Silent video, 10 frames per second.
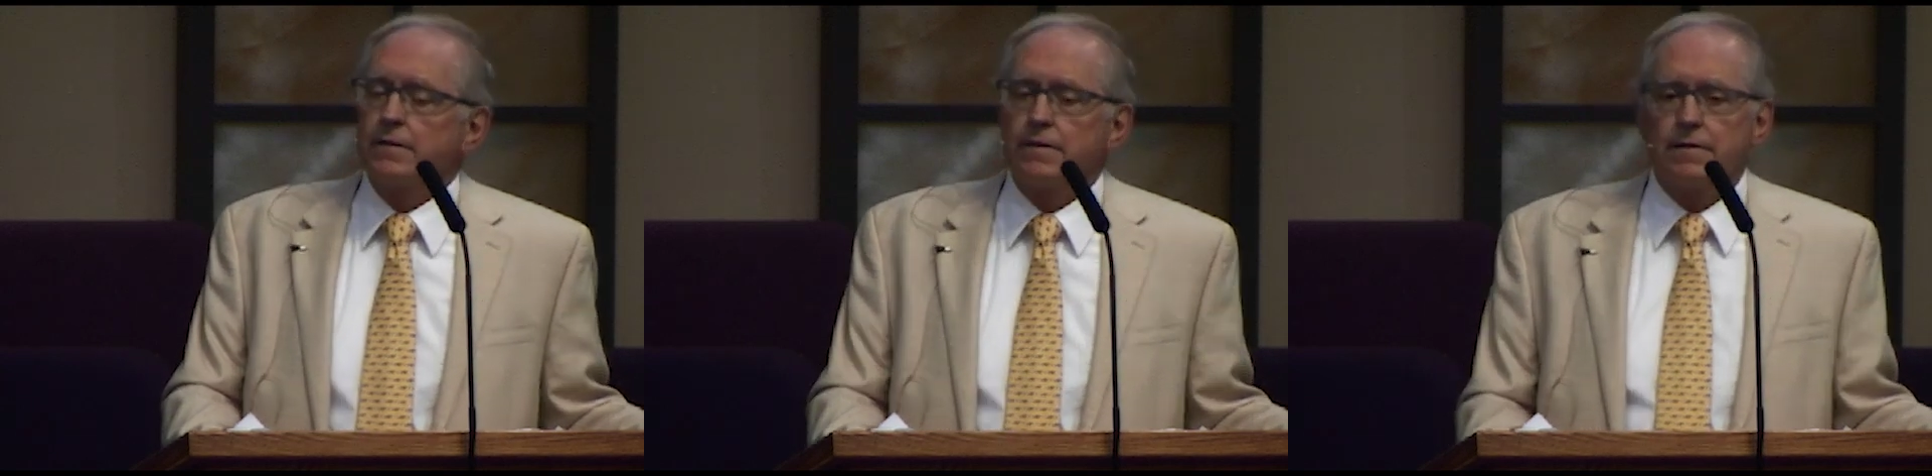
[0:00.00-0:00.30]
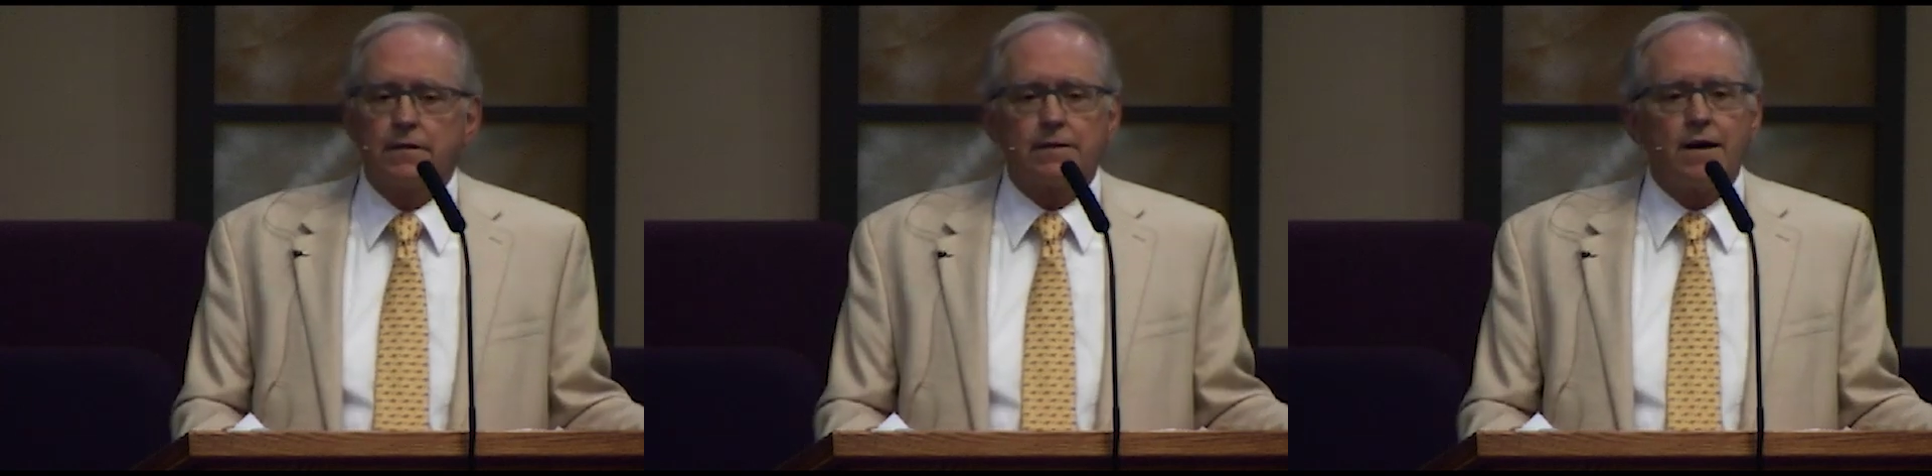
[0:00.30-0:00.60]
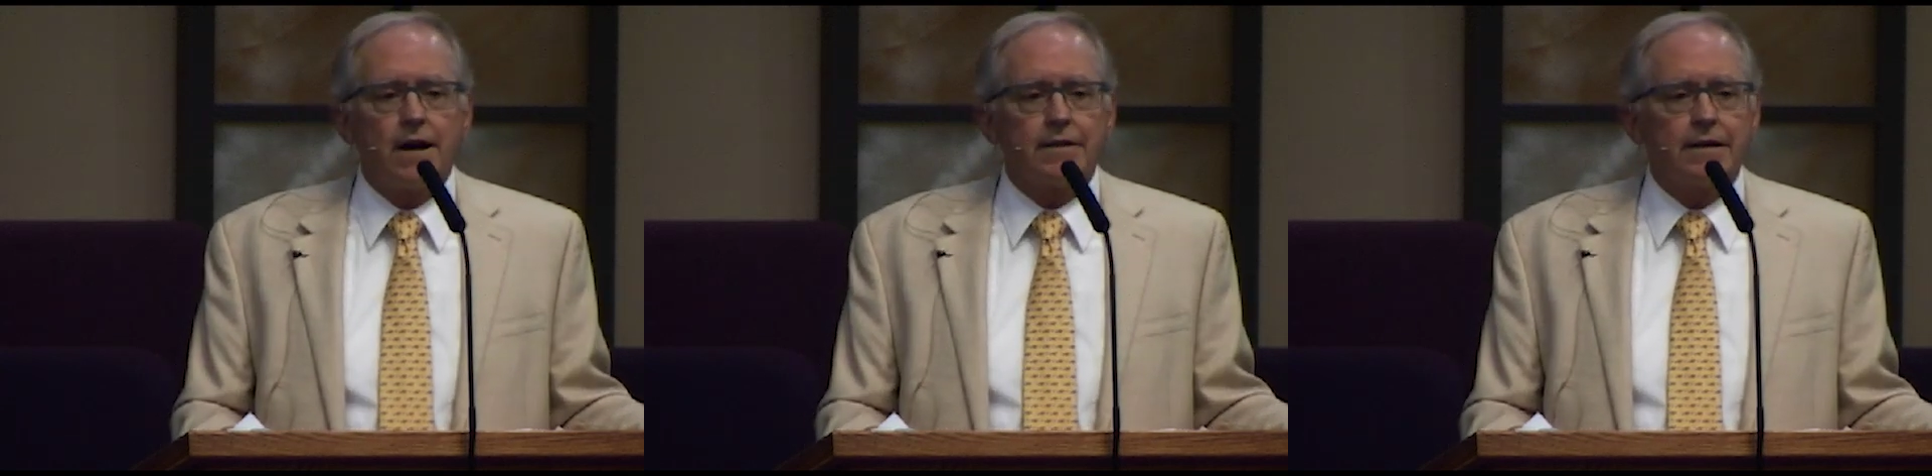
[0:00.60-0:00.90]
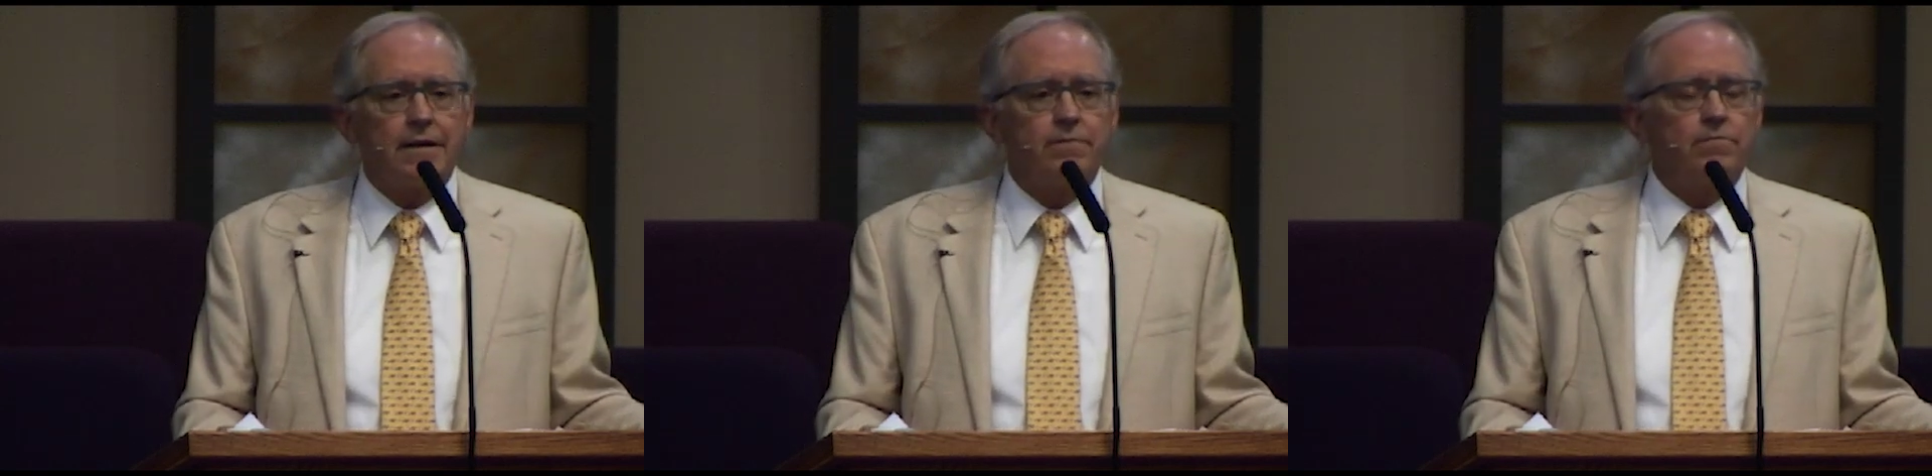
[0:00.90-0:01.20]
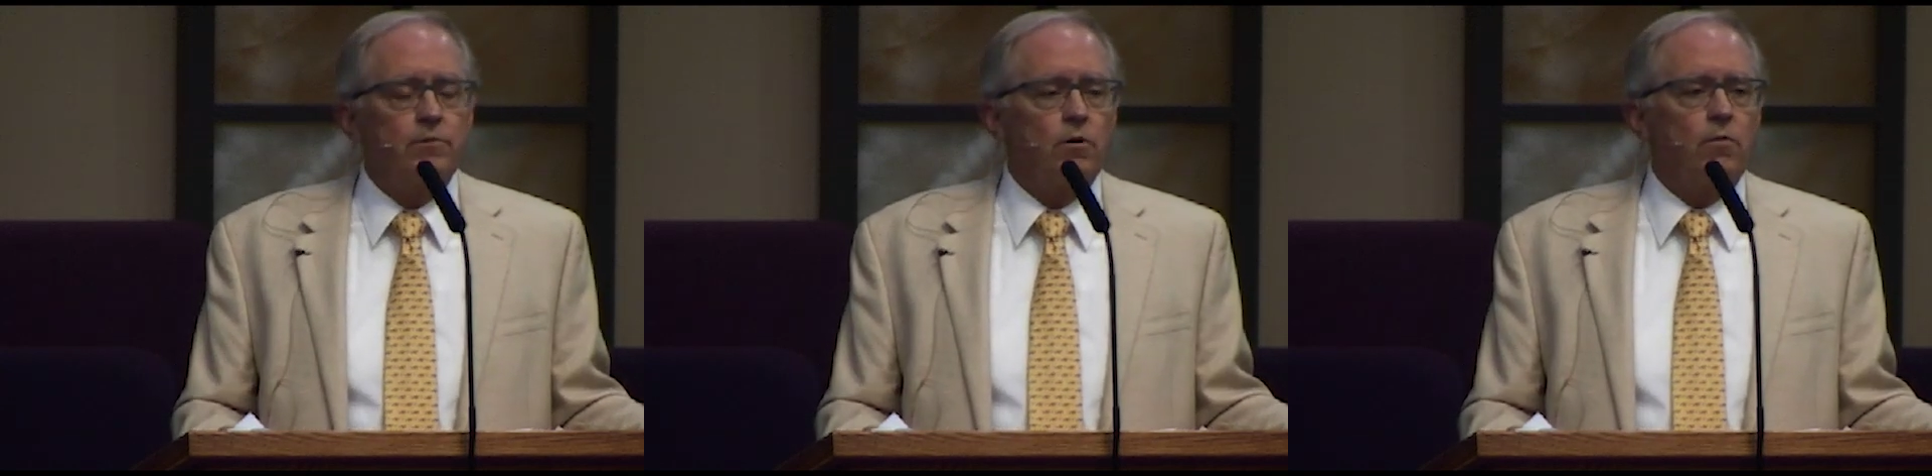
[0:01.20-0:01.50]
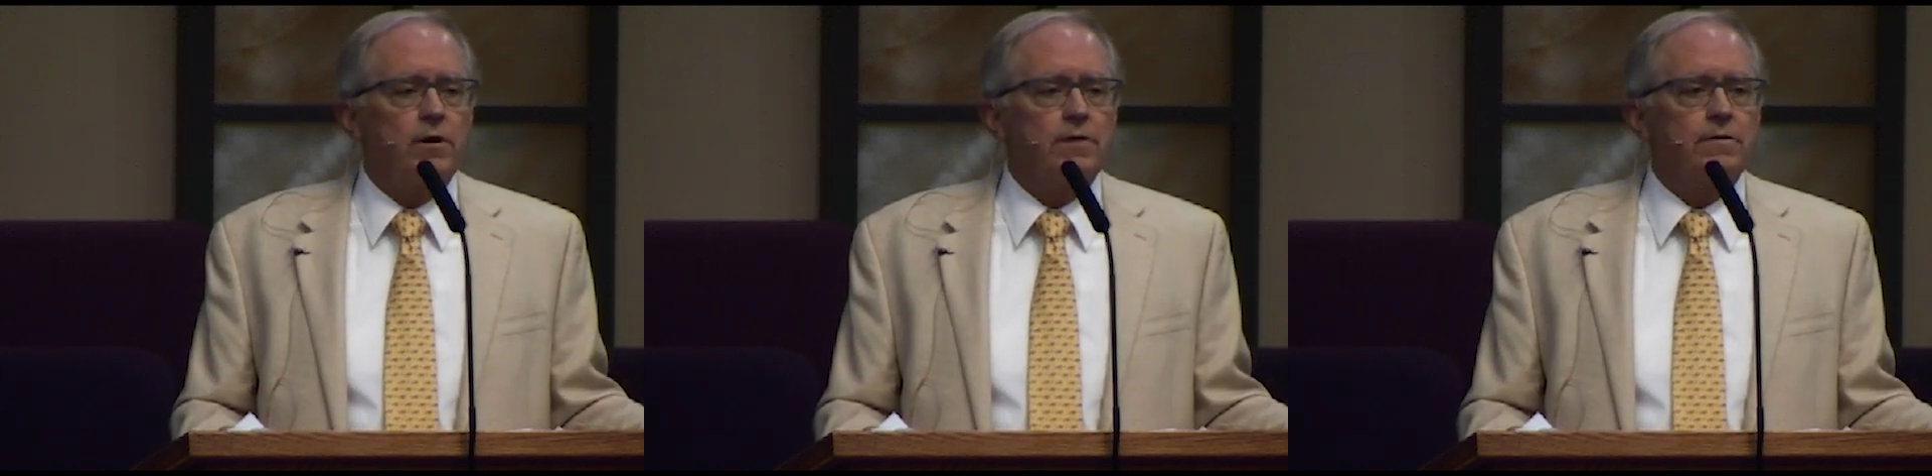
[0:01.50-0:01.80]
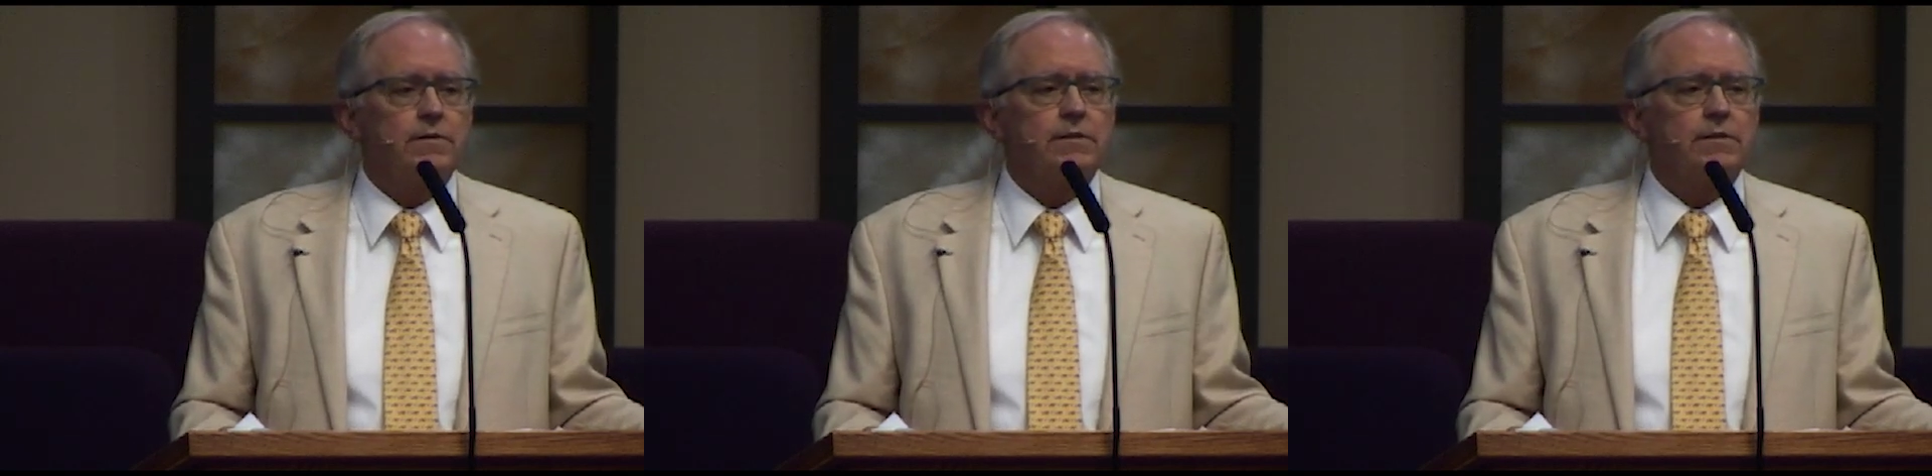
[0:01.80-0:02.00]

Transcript: that God gave Noah